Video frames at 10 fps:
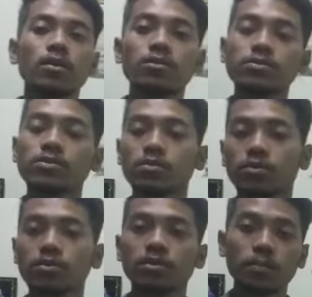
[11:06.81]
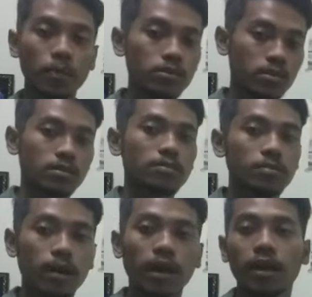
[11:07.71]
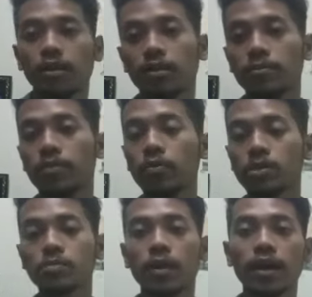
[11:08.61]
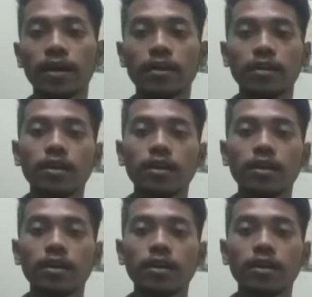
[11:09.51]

also supported by the power supply.